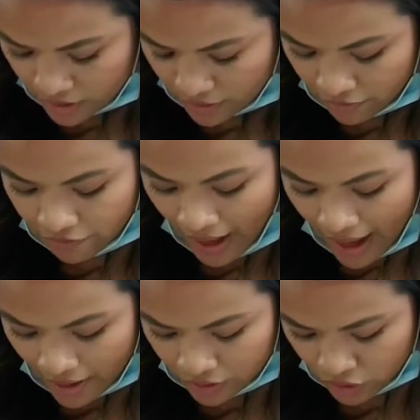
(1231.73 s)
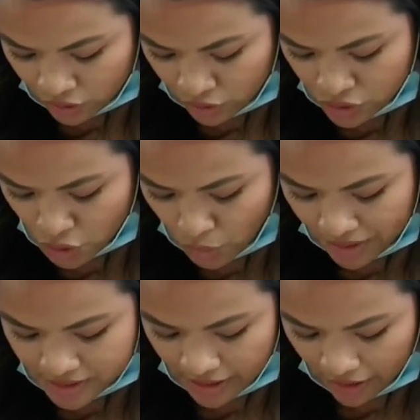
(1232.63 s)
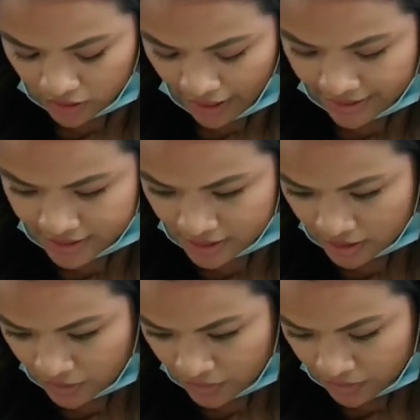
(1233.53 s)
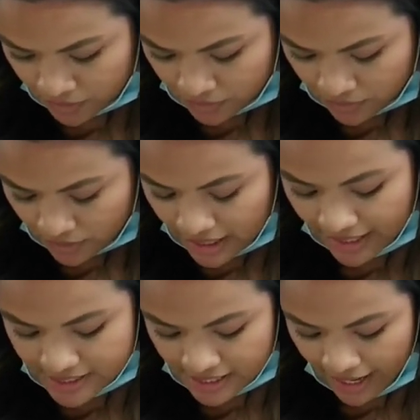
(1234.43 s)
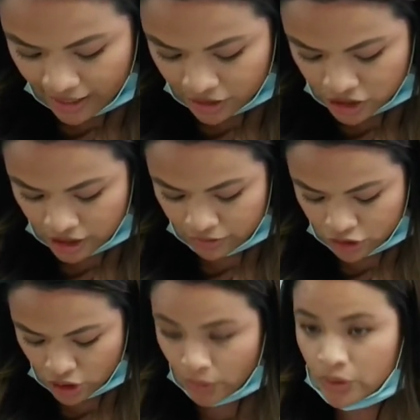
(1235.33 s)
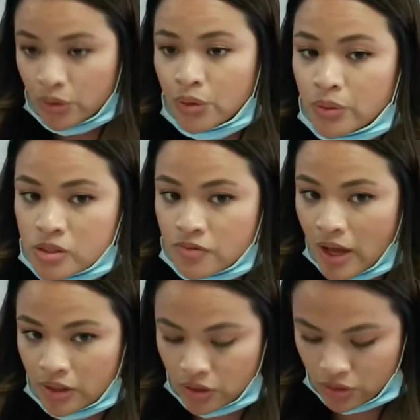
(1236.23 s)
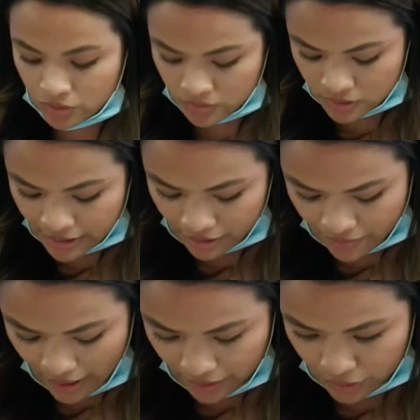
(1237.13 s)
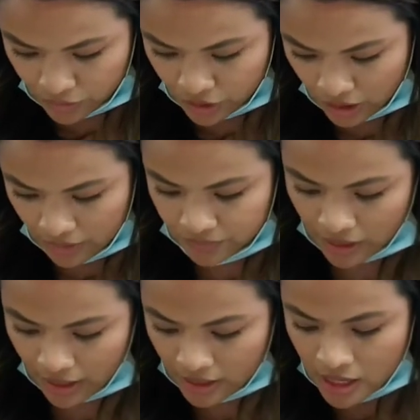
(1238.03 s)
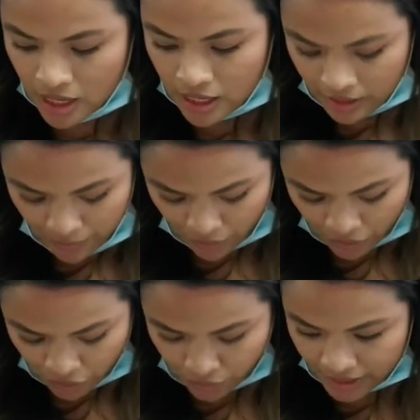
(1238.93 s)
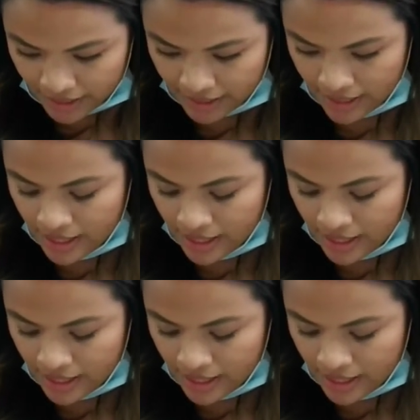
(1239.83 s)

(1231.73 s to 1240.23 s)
Value. So what is their, class? It is an adjective showing whose value? Their value. Good. Okay. Number 3.